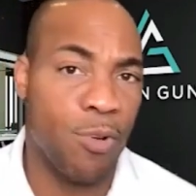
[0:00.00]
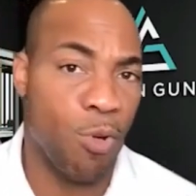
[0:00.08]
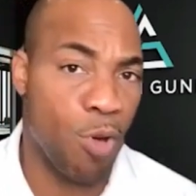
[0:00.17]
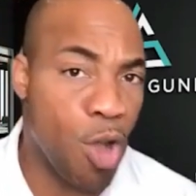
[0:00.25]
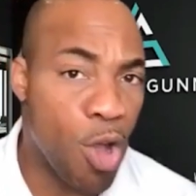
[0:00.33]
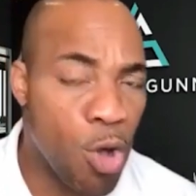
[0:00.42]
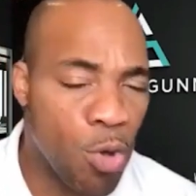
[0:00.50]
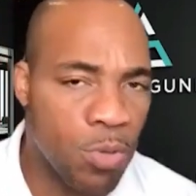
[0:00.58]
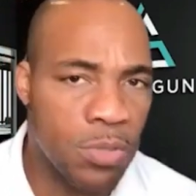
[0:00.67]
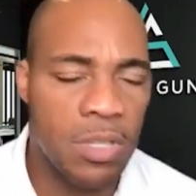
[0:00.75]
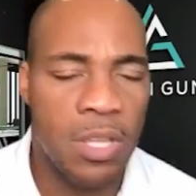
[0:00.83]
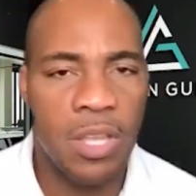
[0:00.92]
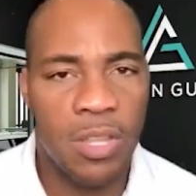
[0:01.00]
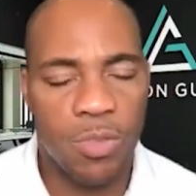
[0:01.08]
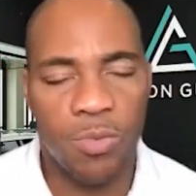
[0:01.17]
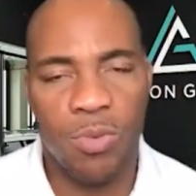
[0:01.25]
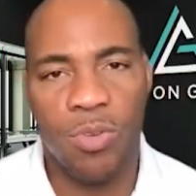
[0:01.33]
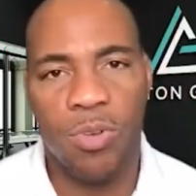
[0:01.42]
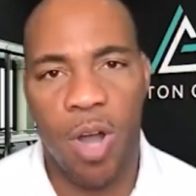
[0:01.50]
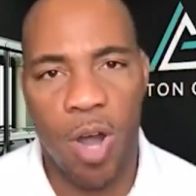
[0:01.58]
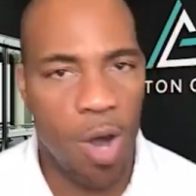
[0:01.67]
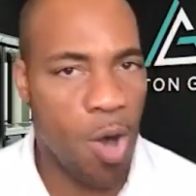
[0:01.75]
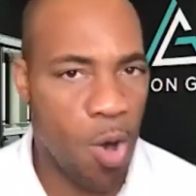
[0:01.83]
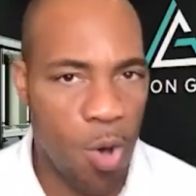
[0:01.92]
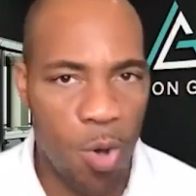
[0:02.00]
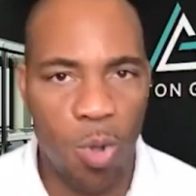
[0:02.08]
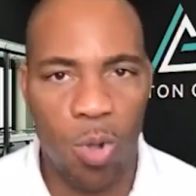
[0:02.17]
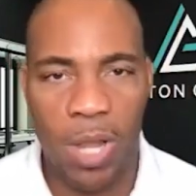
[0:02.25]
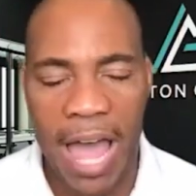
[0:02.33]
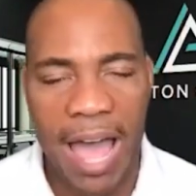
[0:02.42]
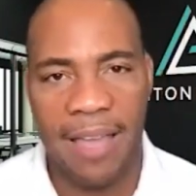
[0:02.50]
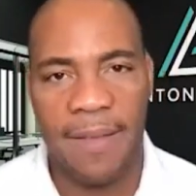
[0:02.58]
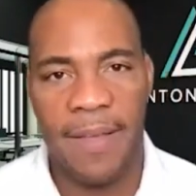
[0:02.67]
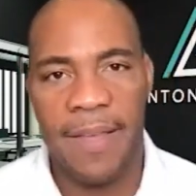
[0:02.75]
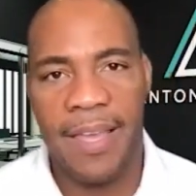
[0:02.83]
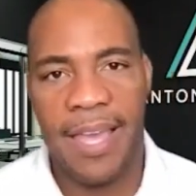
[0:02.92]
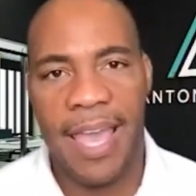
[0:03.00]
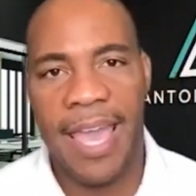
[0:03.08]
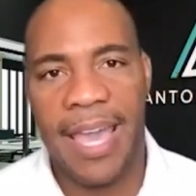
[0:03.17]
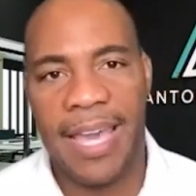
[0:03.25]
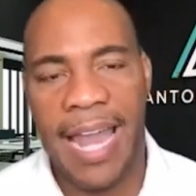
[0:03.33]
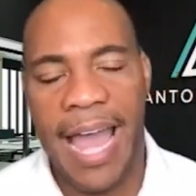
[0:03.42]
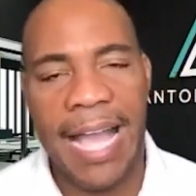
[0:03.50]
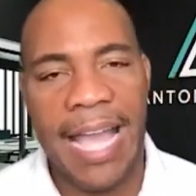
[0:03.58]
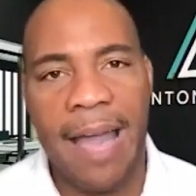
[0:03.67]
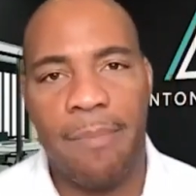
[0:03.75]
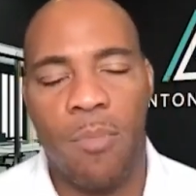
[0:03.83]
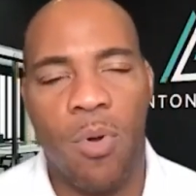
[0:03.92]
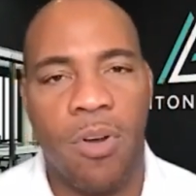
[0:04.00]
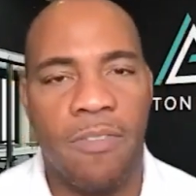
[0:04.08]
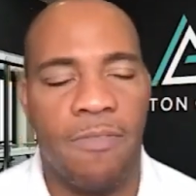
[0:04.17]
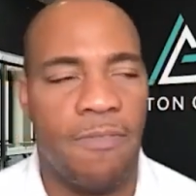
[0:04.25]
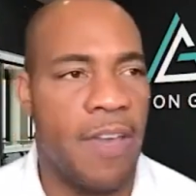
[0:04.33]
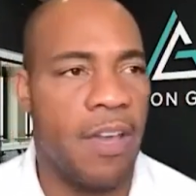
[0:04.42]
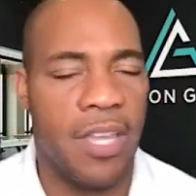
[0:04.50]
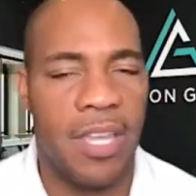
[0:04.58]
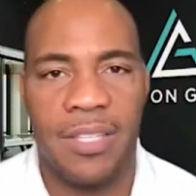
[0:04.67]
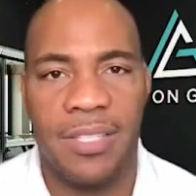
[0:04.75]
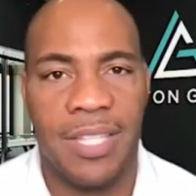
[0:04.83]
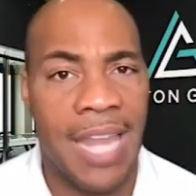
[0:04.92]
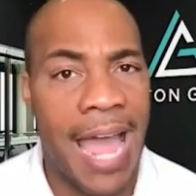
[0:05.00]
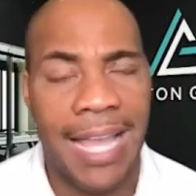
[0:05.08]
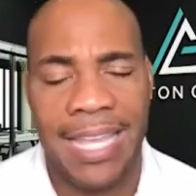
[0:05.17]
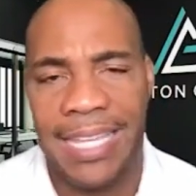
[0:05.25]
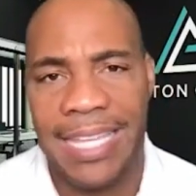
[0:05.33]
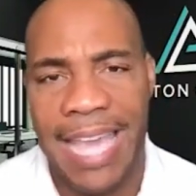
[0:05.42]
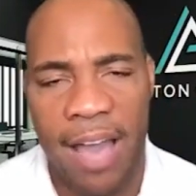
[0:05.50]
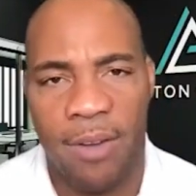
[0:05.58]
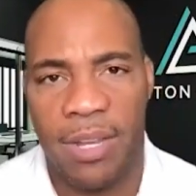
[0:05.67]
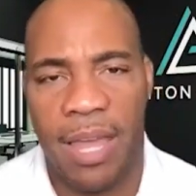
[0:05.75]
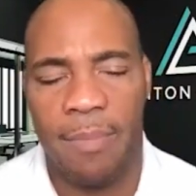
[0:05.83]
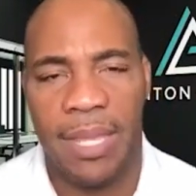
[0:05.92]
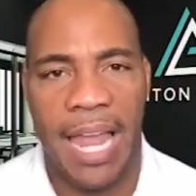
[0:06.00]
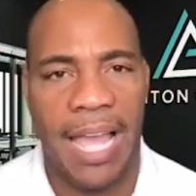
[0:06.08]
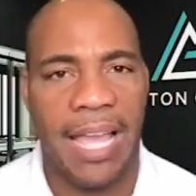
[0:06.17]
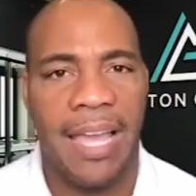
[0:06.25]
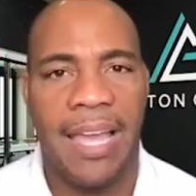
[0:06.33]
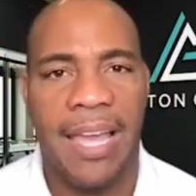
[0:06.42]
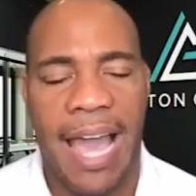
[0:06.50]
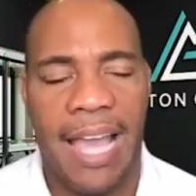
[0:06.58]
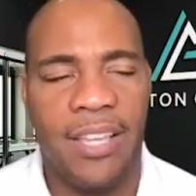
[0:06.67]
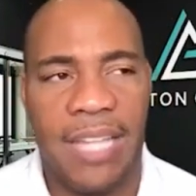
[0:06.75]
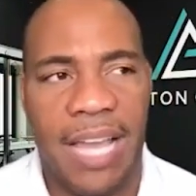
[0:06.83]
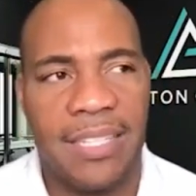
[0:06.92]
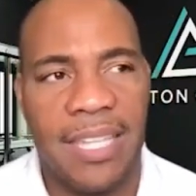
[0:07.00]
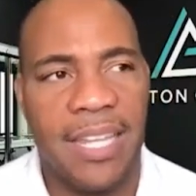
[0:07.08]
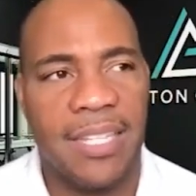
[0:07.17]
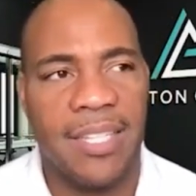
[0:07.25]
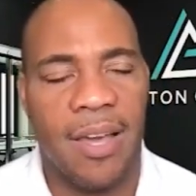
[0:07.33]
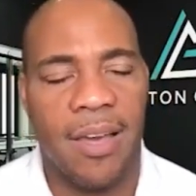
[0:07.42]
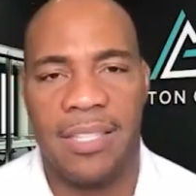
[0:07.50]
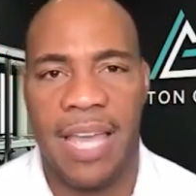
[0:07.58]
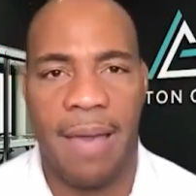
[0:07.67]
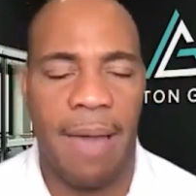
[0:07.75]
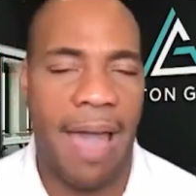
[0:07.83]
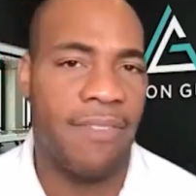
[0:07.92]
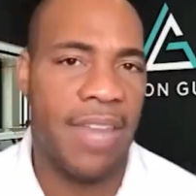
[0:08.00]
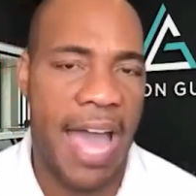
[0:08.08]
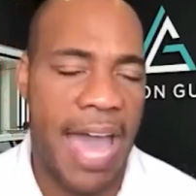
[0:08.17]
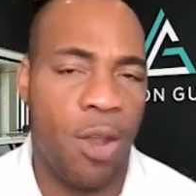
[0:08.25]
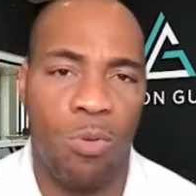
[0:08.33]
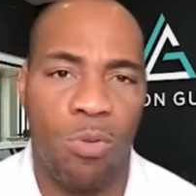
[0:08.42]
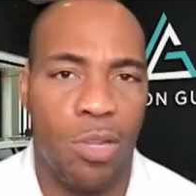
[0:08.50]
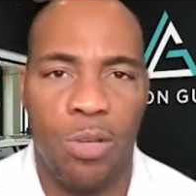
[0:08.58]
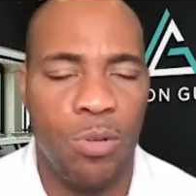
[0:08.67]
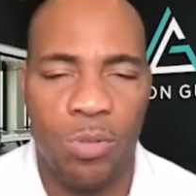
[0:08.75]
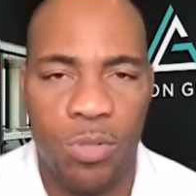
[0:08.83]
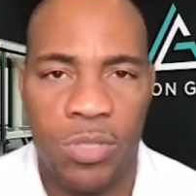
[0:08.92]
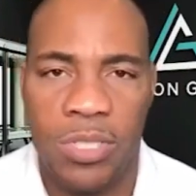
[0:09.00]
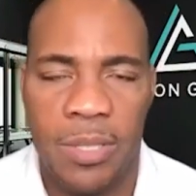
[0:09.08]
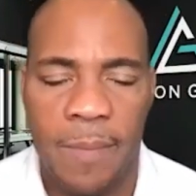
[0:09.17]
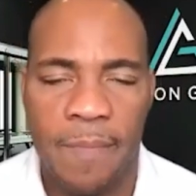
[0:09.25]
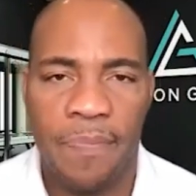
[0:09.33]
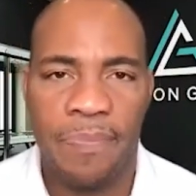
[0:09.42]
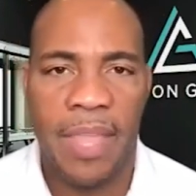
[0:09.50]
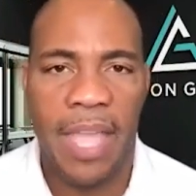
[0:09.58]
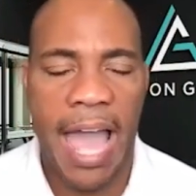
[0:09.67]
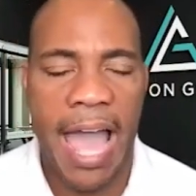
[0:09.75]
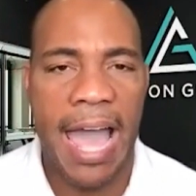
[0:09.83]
and I got more failures than I can count. I mean, like I, I say this all the time: I I don't lose, I I win and I learn. I don't fail.